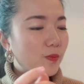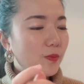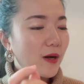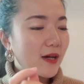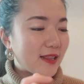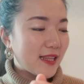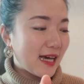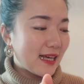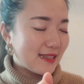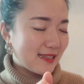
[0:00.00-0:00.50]
But
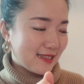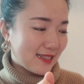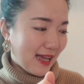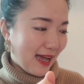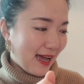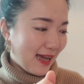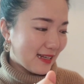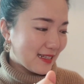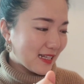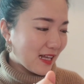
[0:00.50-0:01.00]
that
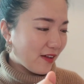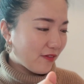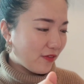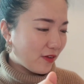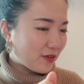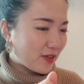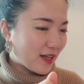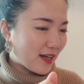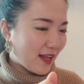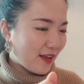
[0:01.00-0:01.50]
said, I feel
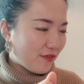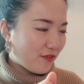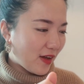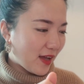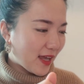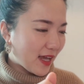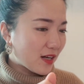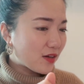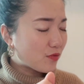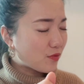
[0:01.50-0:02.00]
that if I
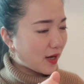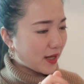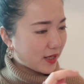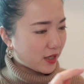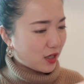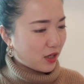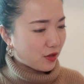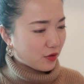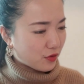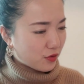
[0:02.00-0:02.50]
get a right
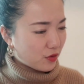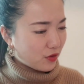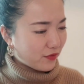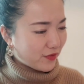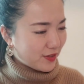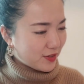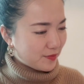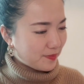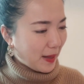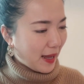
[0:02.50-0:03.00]
color of
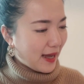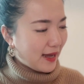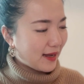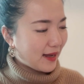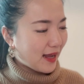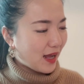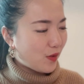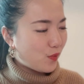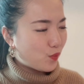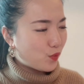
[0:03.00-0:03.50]
this bag,
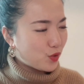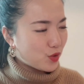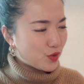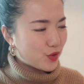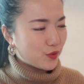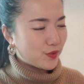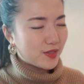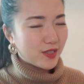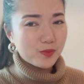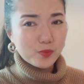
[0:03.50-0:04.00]
I would
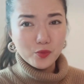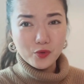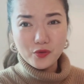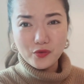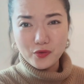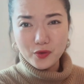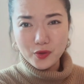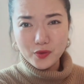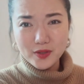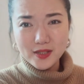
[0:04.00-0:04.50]
use it more
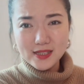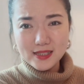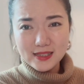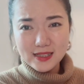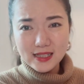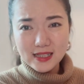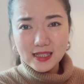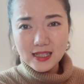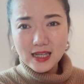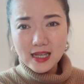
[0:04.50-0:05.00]

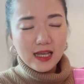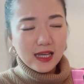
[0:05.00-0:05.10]
frequently.